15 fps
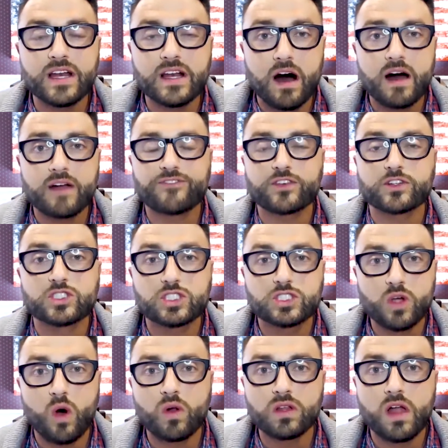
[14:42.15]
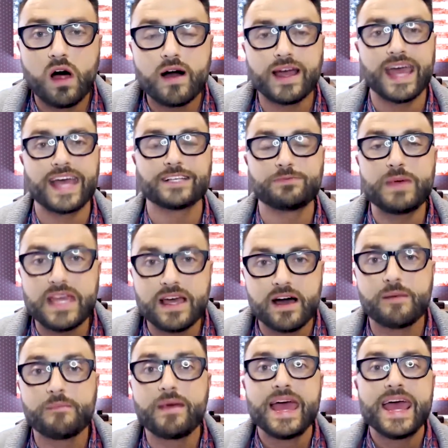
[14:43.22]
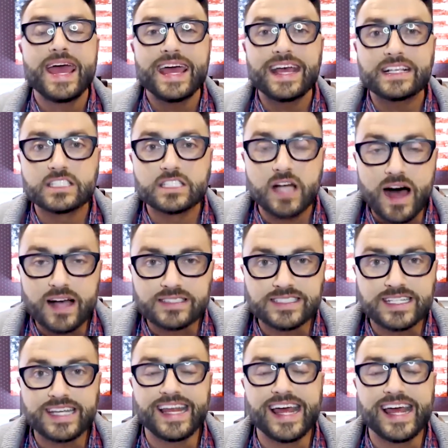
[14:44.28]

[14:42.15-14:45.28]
on for so long has become exhausting.